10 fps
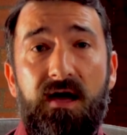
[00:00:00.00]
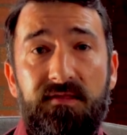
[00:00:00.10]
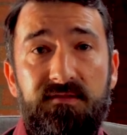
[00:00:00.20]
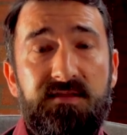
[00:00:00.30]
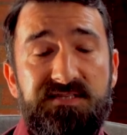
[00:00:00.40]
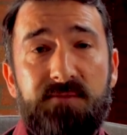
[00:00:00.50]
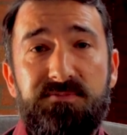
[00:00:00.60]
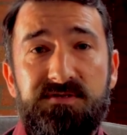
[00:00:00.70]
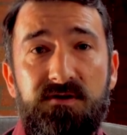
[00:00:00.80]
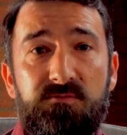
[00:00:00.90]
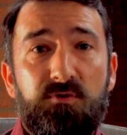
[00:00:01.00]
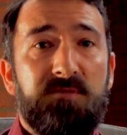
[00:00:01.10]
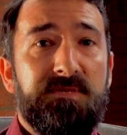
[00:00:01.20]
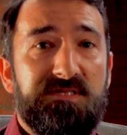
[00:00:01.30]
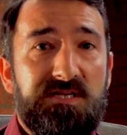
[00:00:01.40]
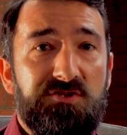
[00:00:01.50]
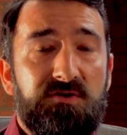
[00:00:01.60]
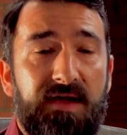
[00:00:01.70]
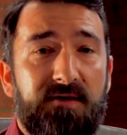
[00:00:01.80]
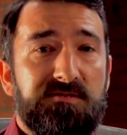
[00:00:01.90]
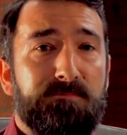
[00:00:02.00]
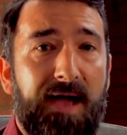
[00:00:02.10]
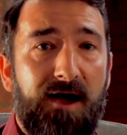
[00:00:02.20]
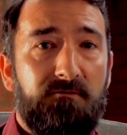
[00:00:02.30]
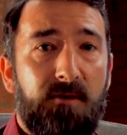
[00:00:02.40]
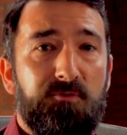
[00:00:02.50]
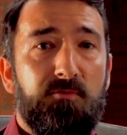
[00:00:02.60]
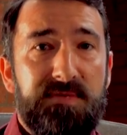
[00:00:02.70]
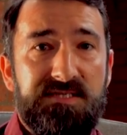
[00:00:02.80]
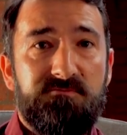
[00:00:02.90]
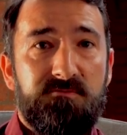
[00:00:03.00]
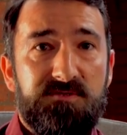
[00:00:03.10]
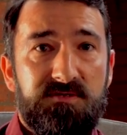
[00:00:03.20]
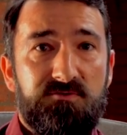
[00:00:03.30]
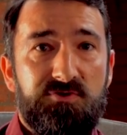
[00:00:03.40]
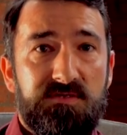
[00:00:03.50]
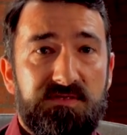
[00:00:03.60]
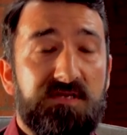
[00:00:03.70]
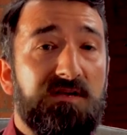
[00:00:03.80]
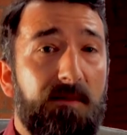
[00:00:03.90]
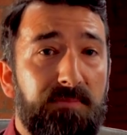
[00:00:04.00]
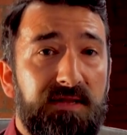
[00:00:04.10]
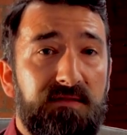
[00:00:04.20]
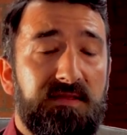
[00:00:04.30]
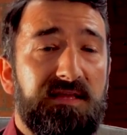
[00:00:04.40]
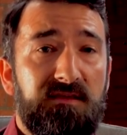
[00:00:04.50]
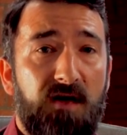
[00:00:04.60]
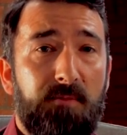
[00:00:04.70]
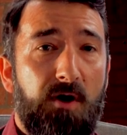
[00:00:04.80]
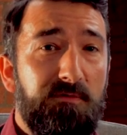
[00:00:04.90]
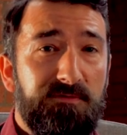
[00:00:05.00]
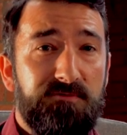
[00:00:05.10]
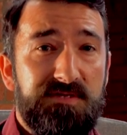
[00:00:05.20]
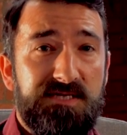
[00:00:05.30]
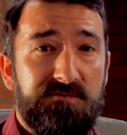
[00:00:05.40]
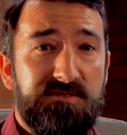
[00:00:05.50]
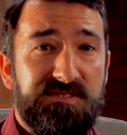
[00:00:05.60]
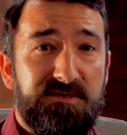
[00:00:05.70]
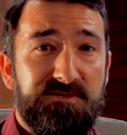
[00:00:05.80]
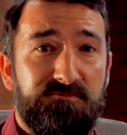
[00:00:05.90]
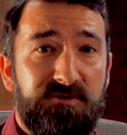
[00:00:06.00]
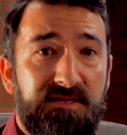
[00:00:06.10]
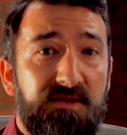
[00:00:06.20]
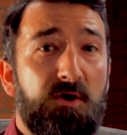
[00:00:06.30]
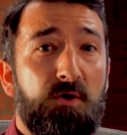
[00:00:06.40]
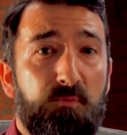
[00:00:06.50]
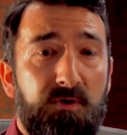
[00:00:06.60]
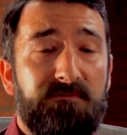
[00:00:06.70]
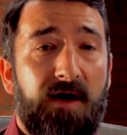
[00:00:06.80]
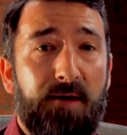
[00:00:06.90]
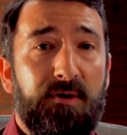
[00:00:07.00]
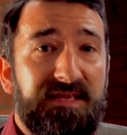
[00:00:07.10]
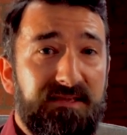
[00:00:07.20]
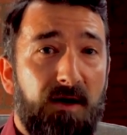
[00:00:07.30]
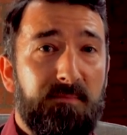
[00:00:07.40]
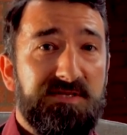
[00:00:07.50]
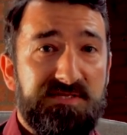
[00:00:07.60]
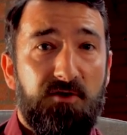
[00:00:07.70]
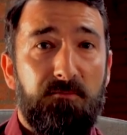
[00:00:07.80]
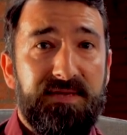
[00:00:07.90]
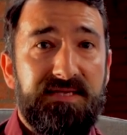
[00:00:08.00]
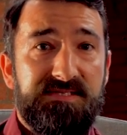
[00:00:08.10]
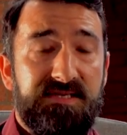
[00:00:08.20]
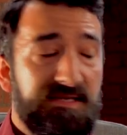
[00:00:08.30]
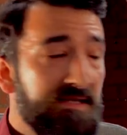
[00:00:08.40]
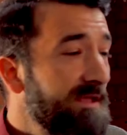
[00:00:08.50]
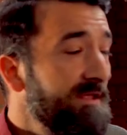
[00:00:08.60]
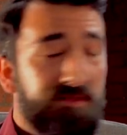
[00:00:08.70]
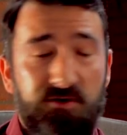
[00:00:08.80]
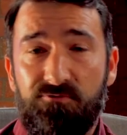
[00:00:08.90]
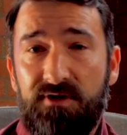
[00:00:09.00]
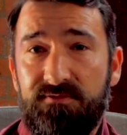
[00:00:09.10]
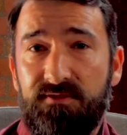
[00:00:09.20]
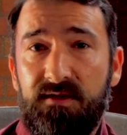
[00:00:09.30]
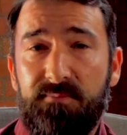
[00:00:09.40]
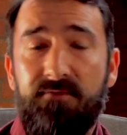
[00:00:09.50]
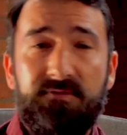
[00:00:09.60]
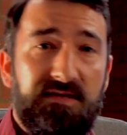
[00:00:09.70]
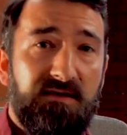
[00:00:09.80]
and in this episode we're going to be teaching you how to power up your meeting room solutions coupling the iiyama O three series touchscreen with our iiyama slot P C. The great thing about the